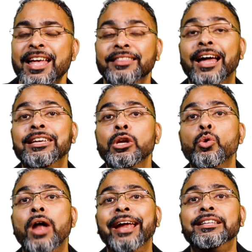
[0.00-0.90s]
that
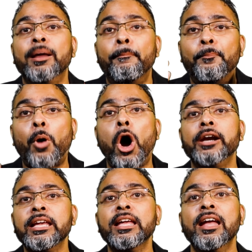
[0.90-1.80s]
unite the
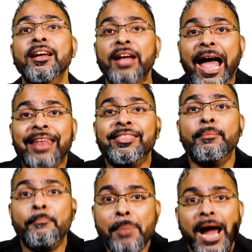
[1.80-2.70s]
body and the
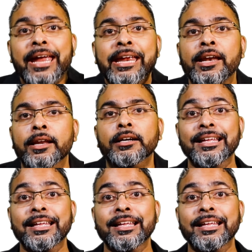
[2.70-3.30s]
mind.